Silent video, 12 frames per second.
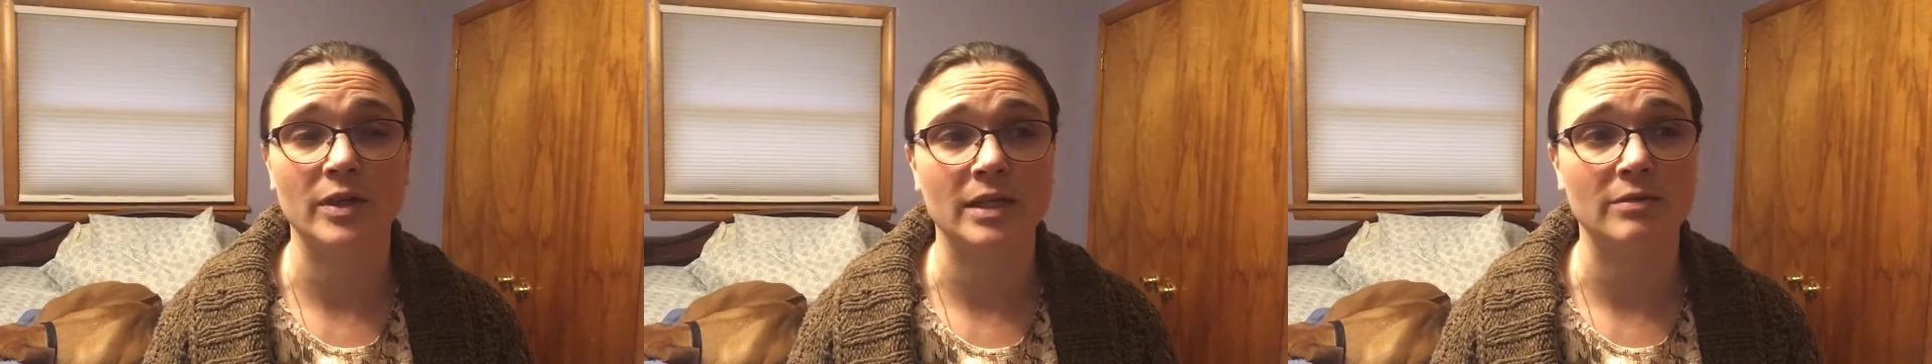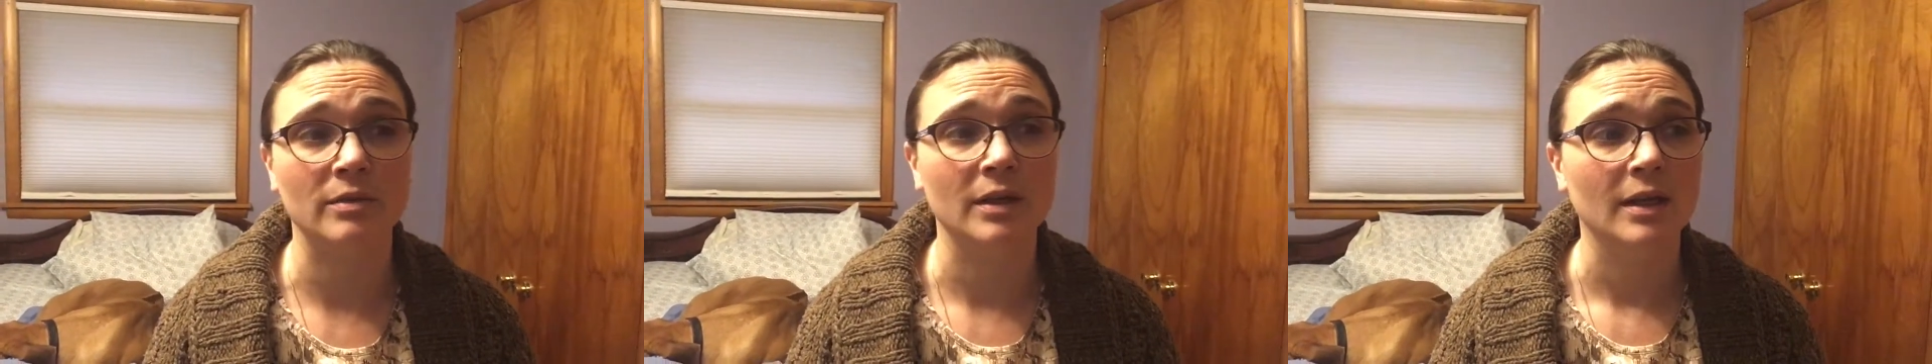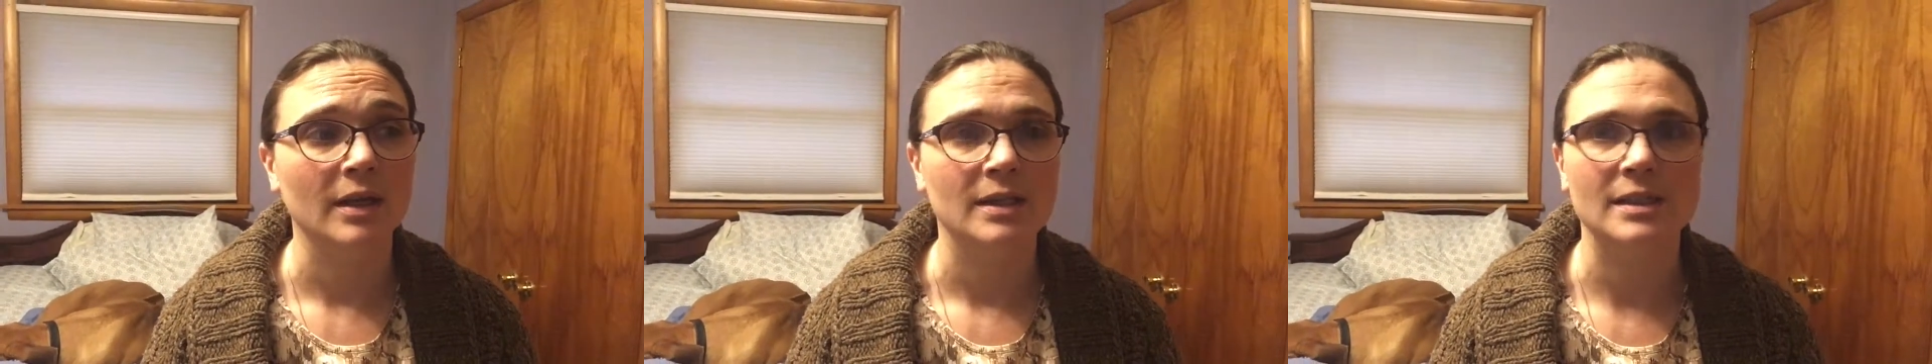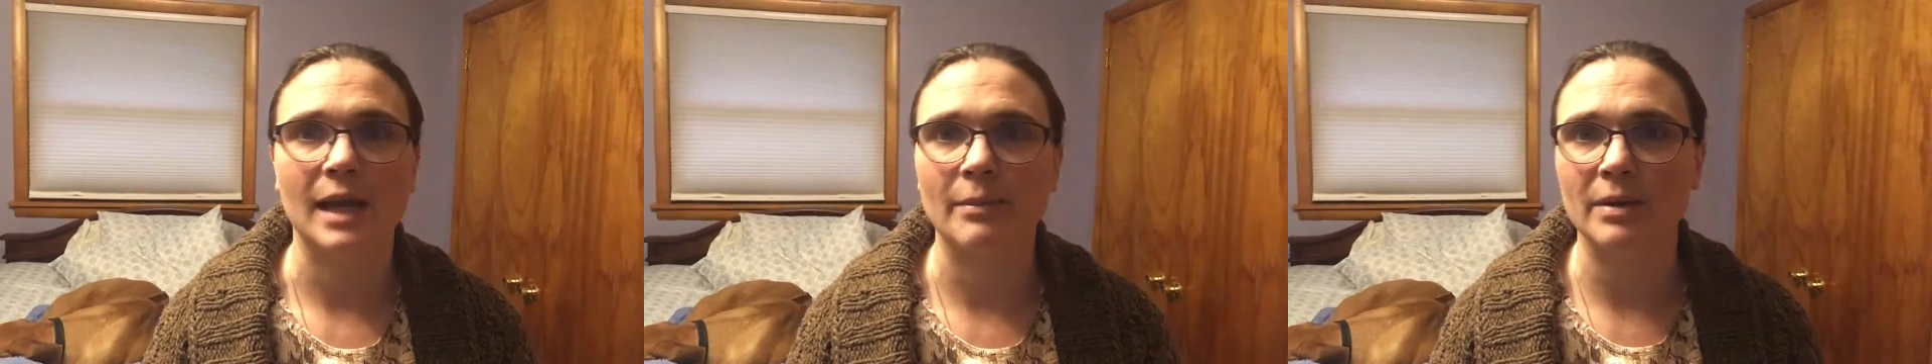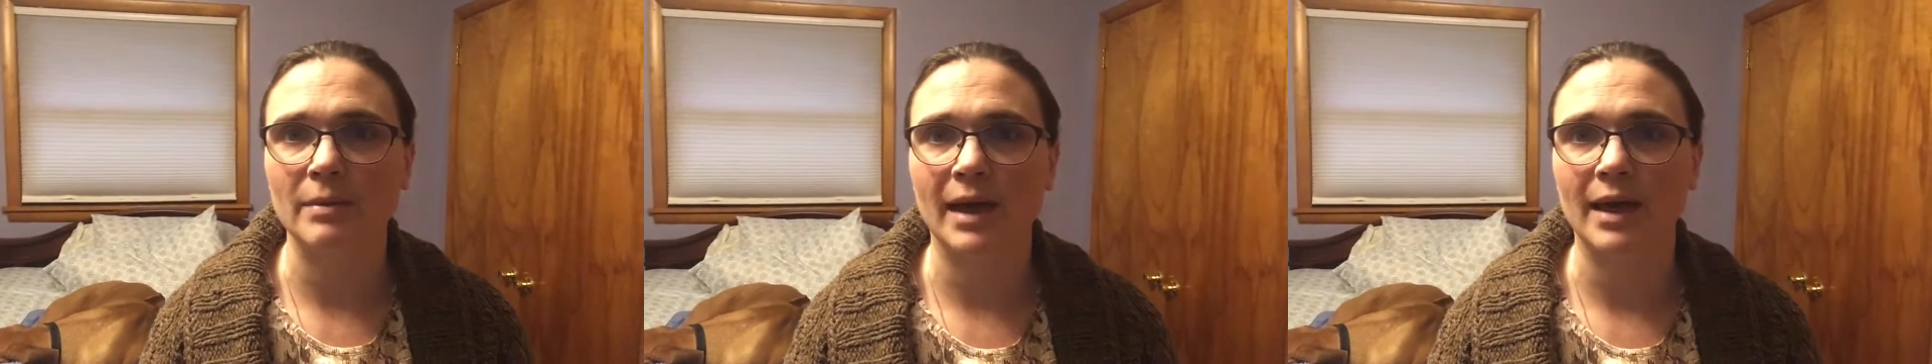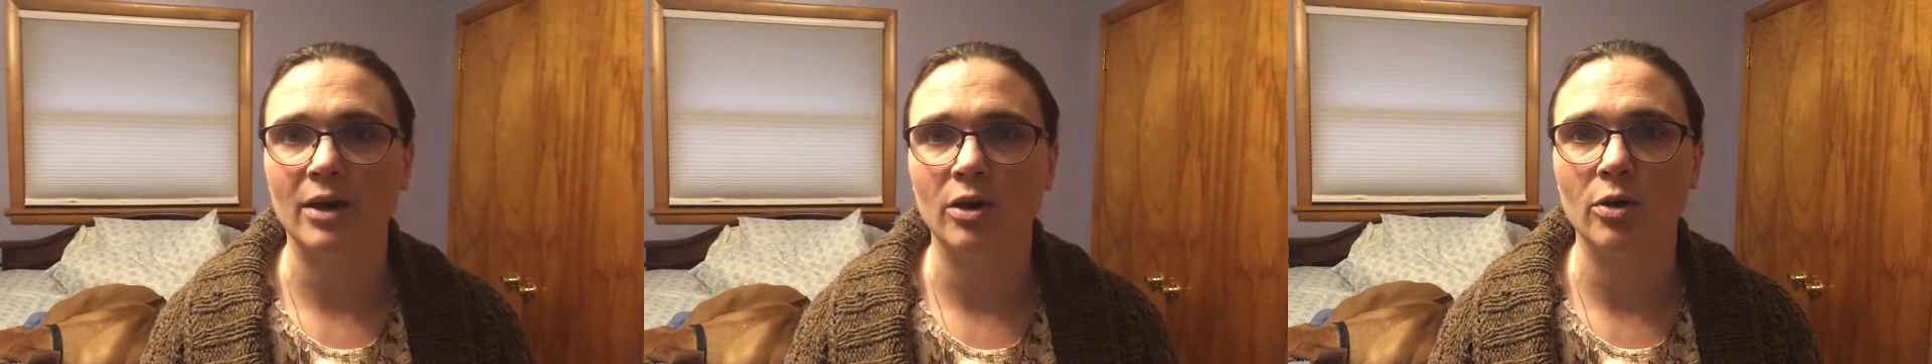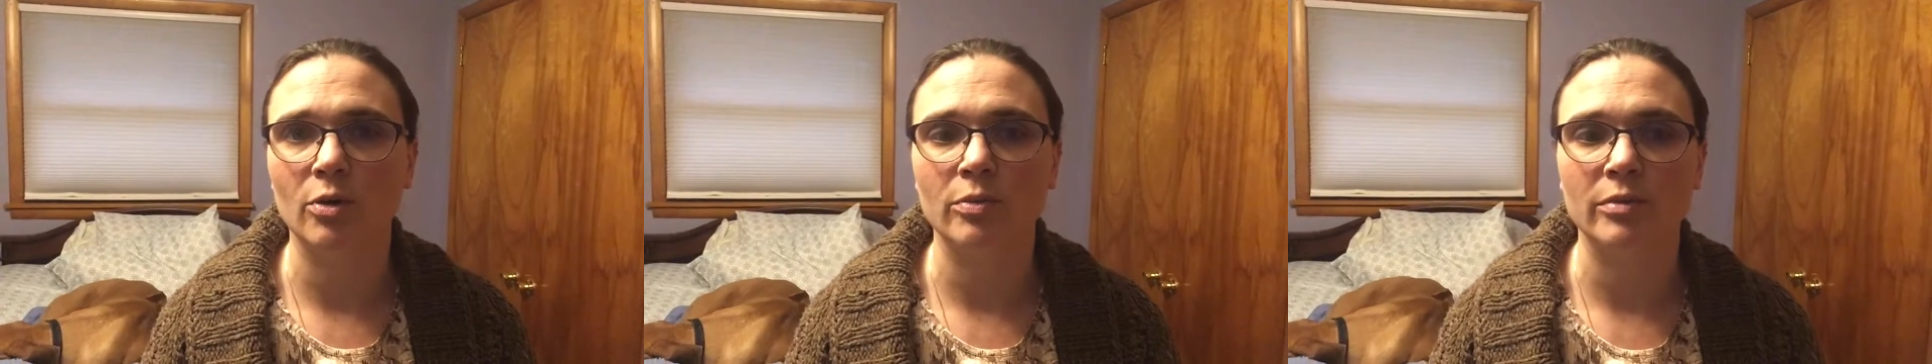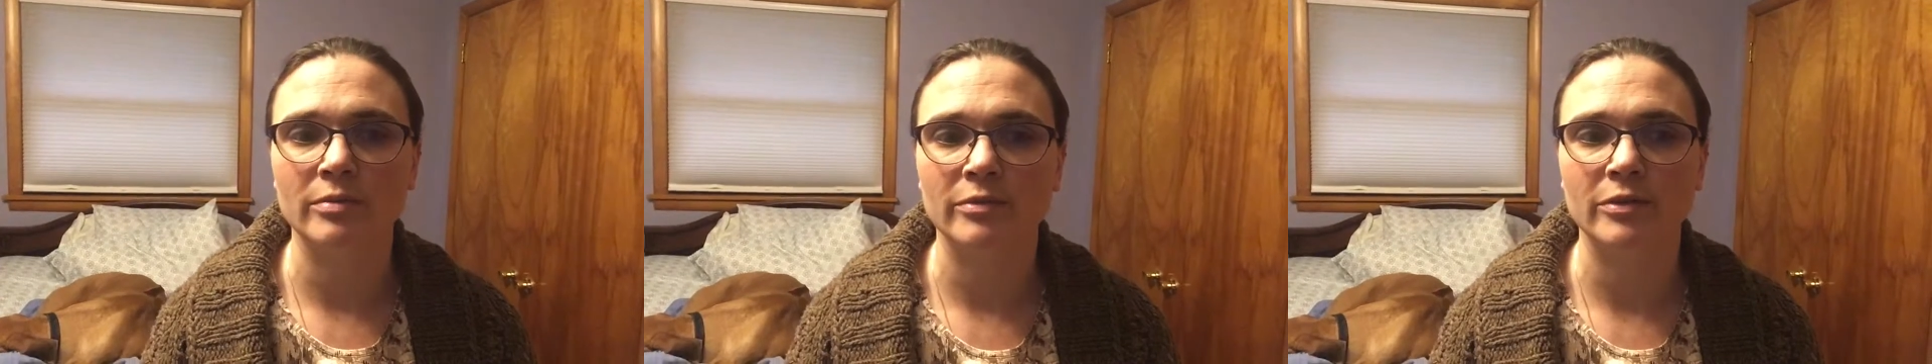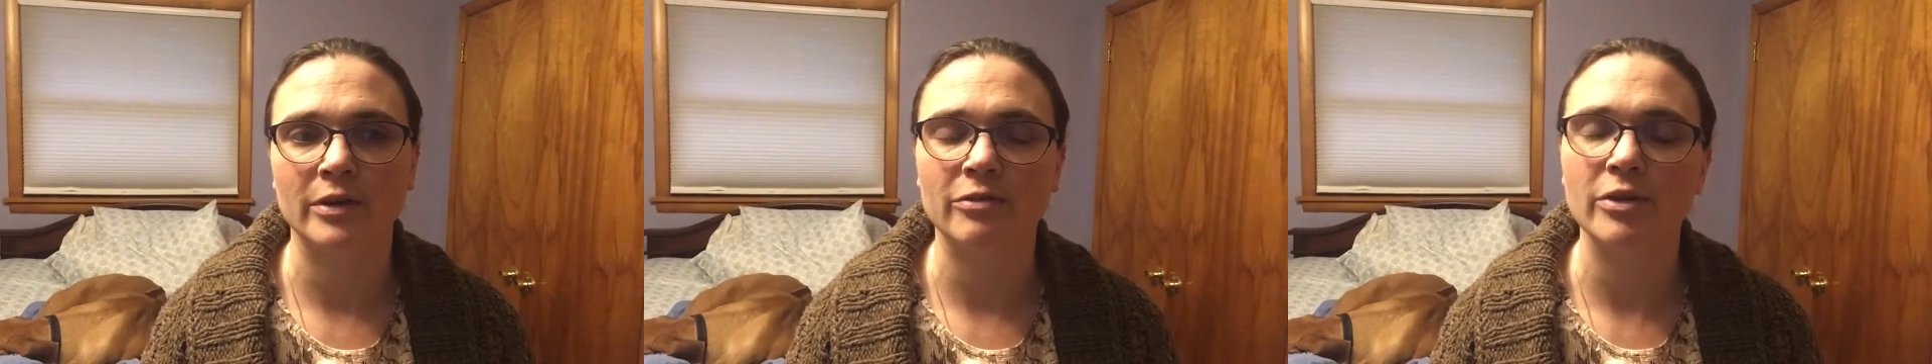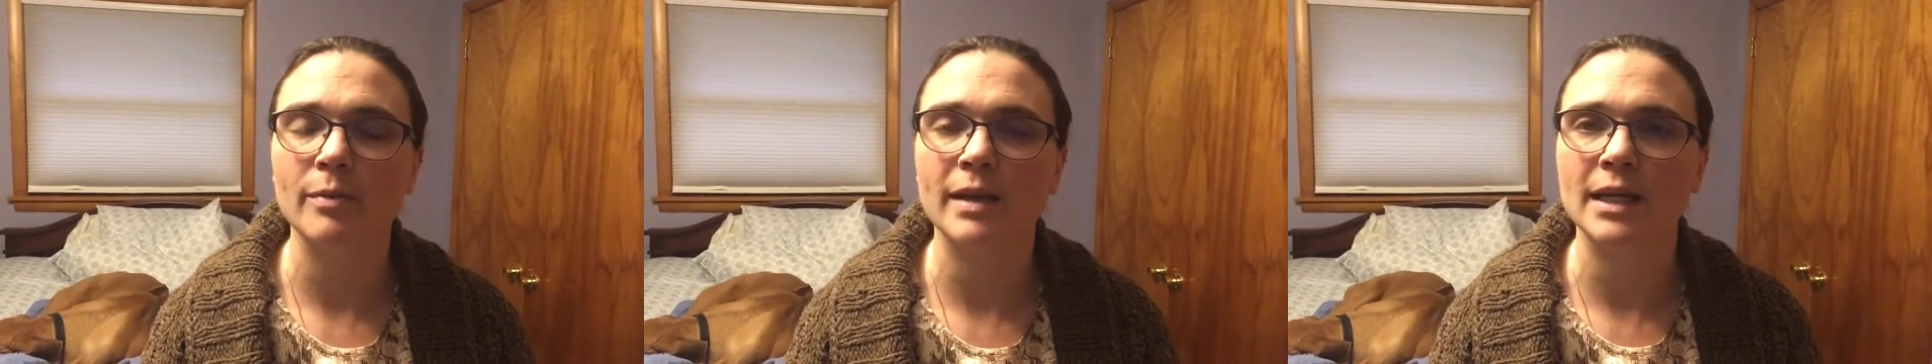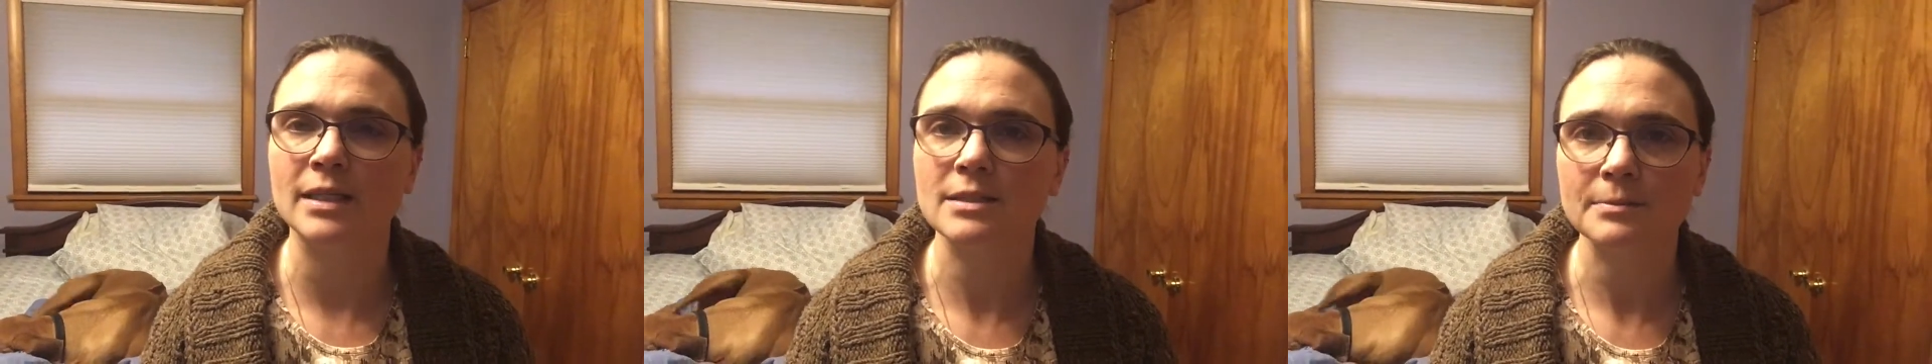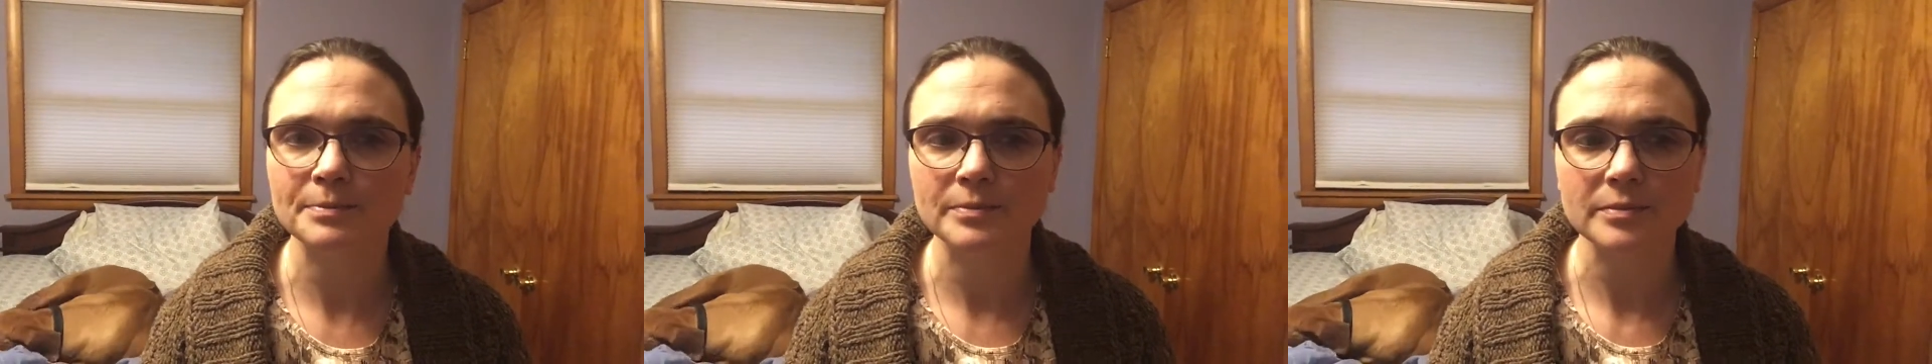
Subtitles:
I'm stopping back at home for a few minutes